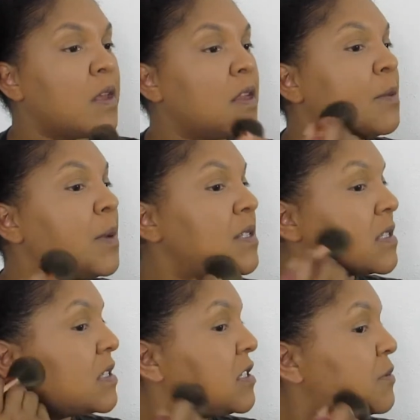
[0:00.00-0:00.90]
and I'd
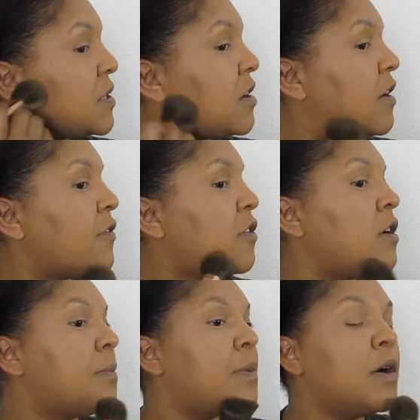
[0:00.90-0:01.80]
basically just be covering up